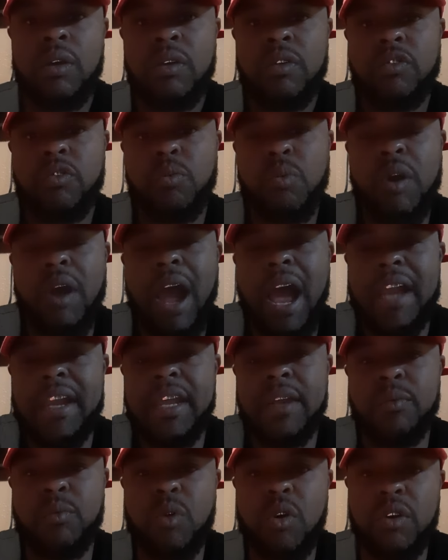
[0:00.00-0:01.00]
to where I
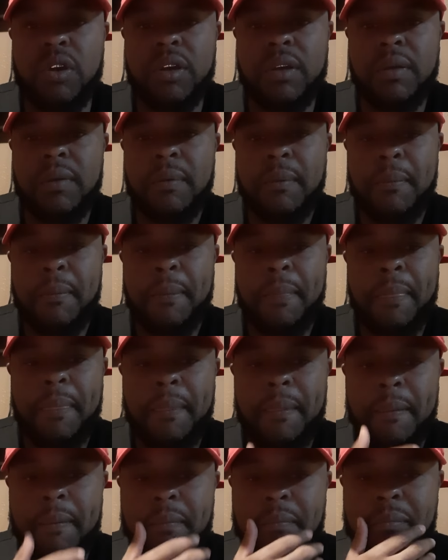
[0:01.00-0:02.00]
didn't want to
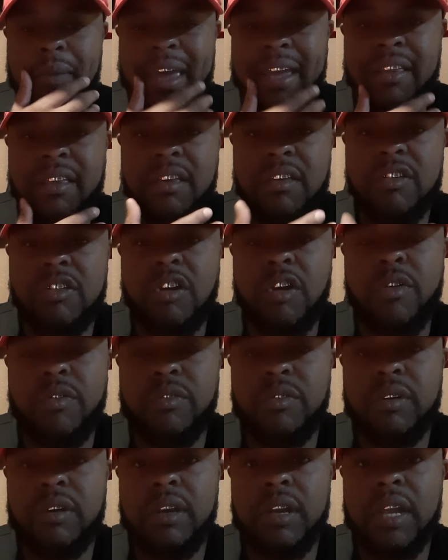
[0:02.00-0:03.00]
make this
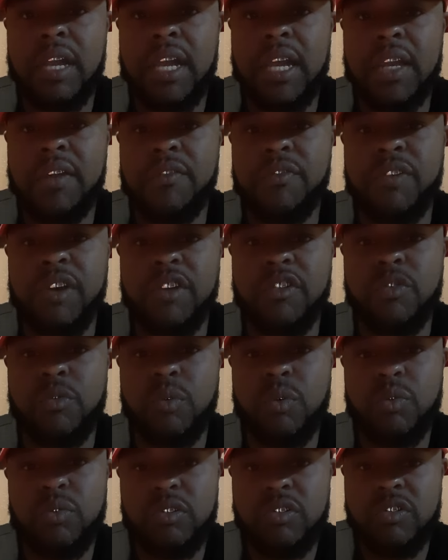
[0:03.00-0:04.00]
certain
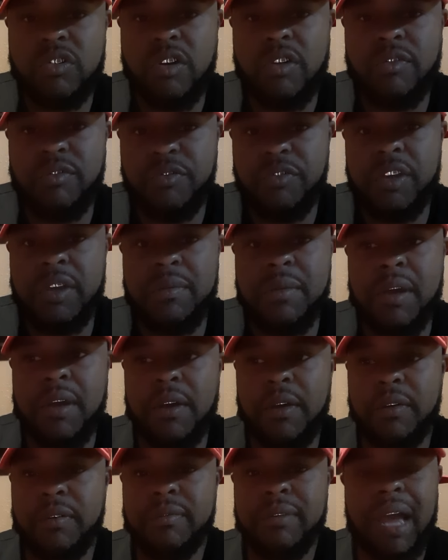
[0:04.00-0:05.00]
individual, this certain
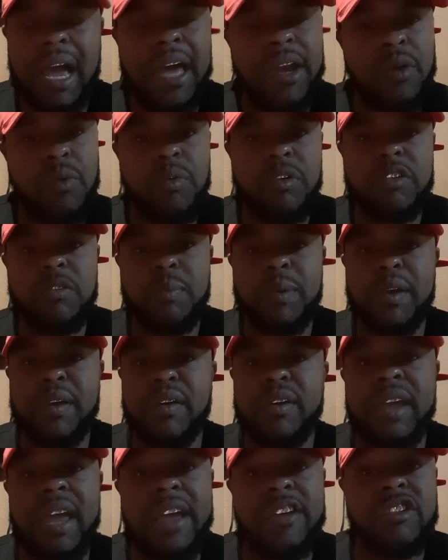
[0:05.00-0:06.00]
female. I don't want to speak
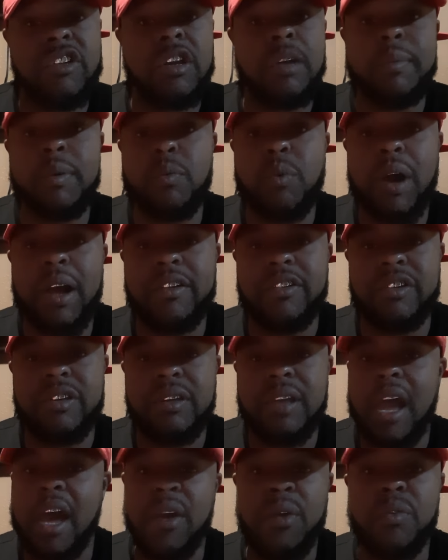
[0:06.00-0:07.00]
her name. She could be watching.
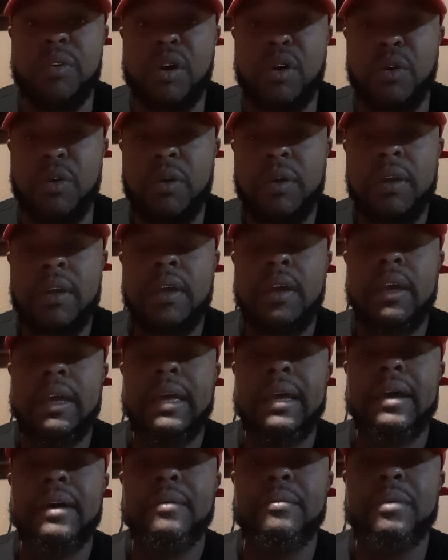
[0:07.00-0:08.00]
I don't know.
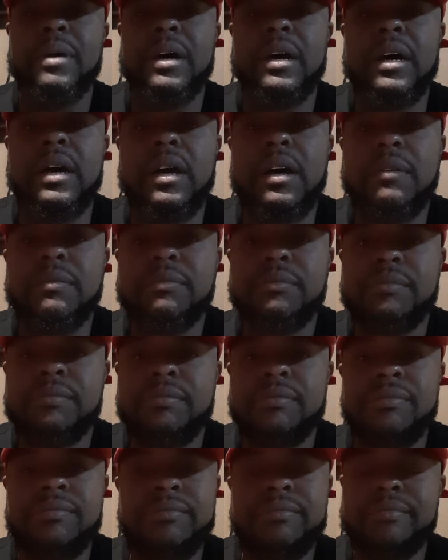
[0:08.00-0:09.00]
But um,
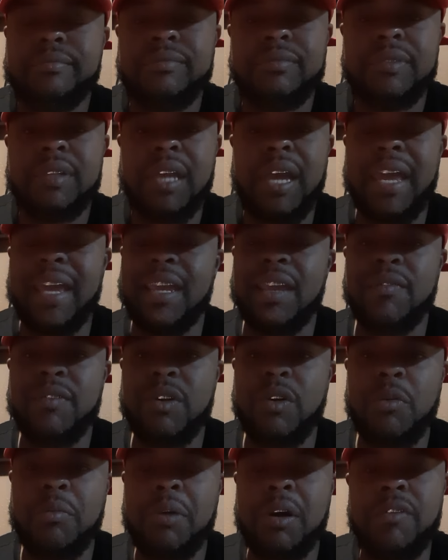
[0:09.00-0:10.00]
I ain't giving
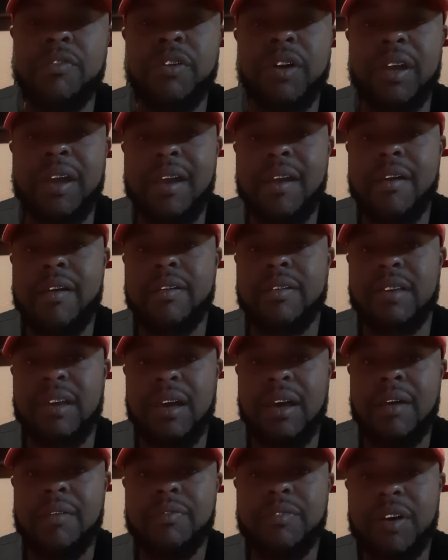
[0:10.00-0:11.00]
no motherfucking
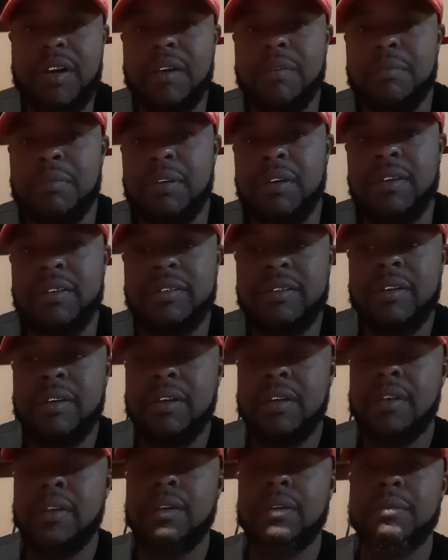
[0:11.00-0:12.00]
airtime. Fuck a bitch.
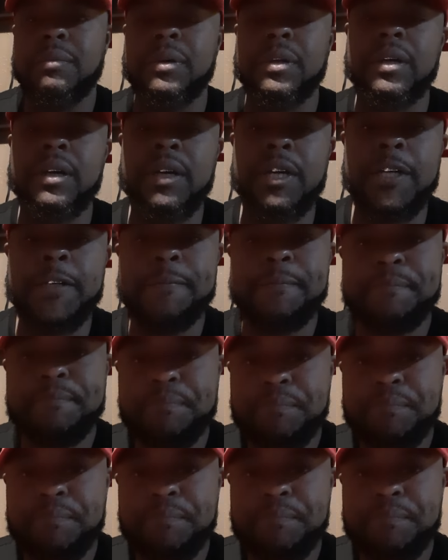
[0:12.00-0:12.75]
But um,